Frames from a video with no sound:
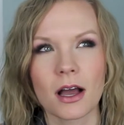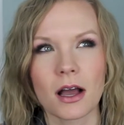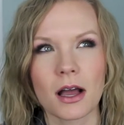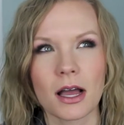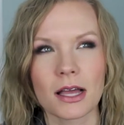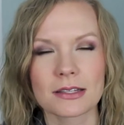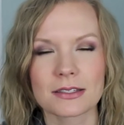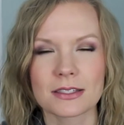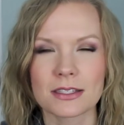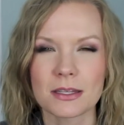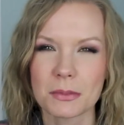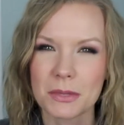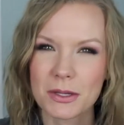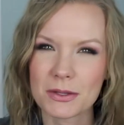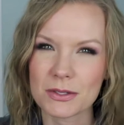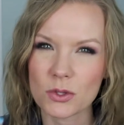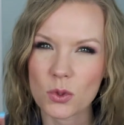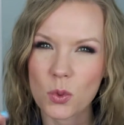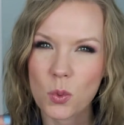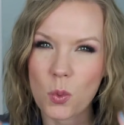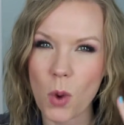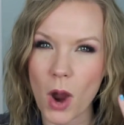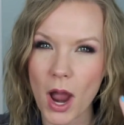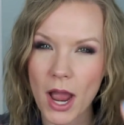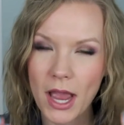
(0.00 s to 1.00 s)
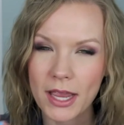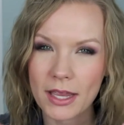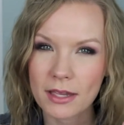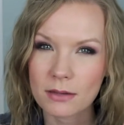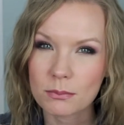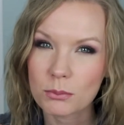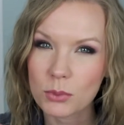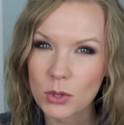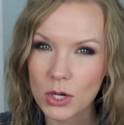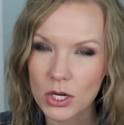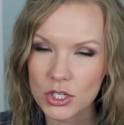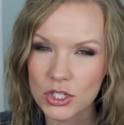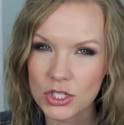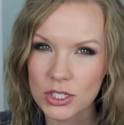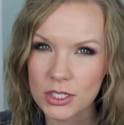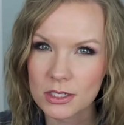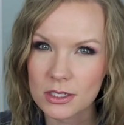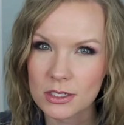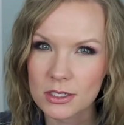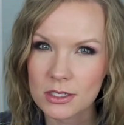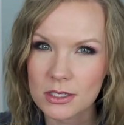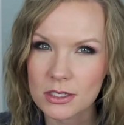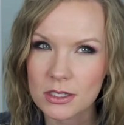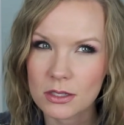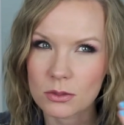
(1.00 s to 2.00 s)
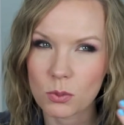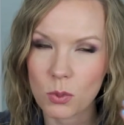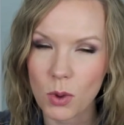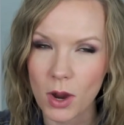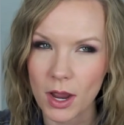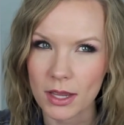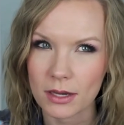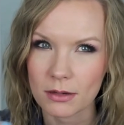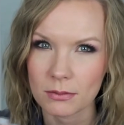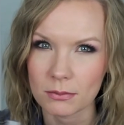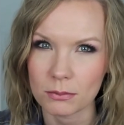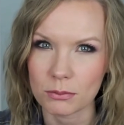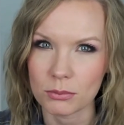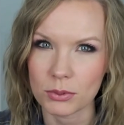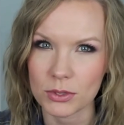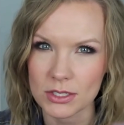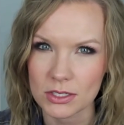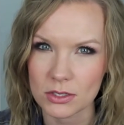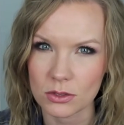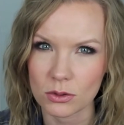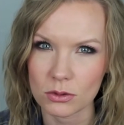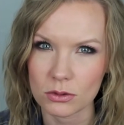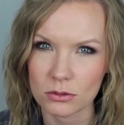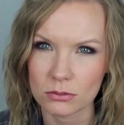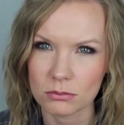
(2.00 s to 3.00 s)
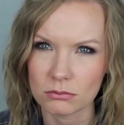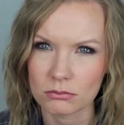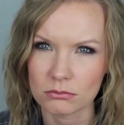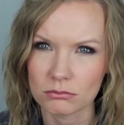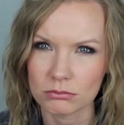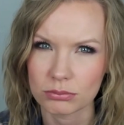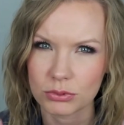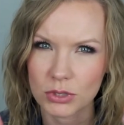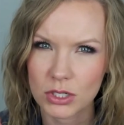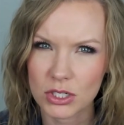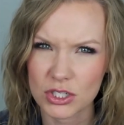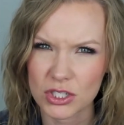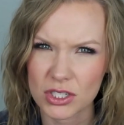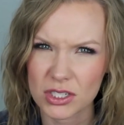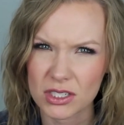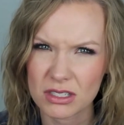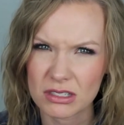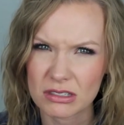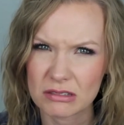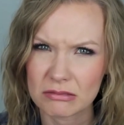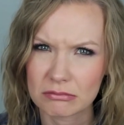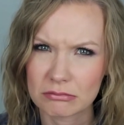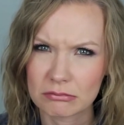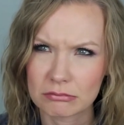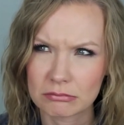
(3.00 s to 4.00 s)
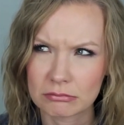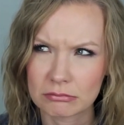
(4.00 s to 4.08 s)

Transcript: And sometimes the wide brushes, the wide bristled brushes,